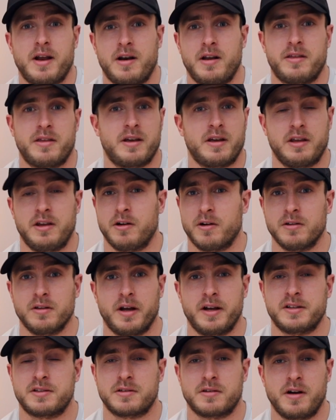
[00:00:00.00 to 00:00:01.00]
anything, your
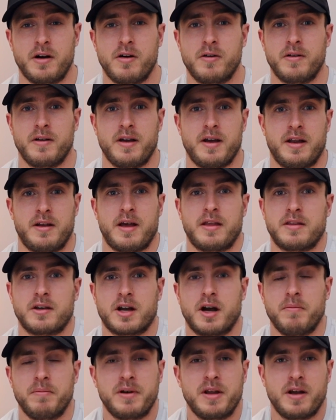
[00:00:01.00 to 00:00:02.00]
lights are out. And at the
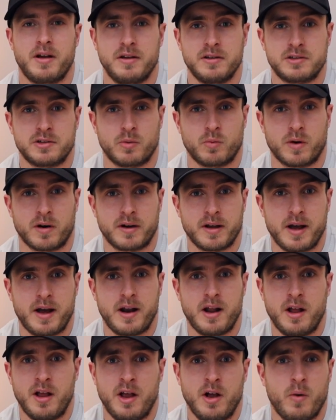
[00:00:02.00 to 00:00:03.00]
company I used to work
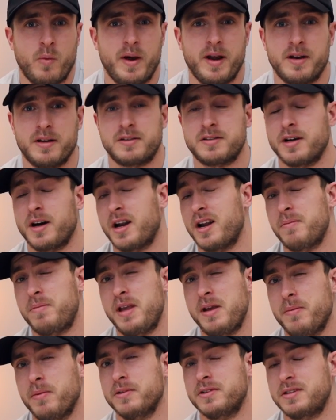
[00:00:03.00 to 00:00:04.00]
at, we had a ton of
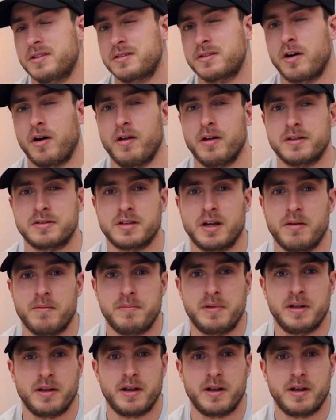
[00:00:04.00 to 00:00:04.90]
people just call us up and be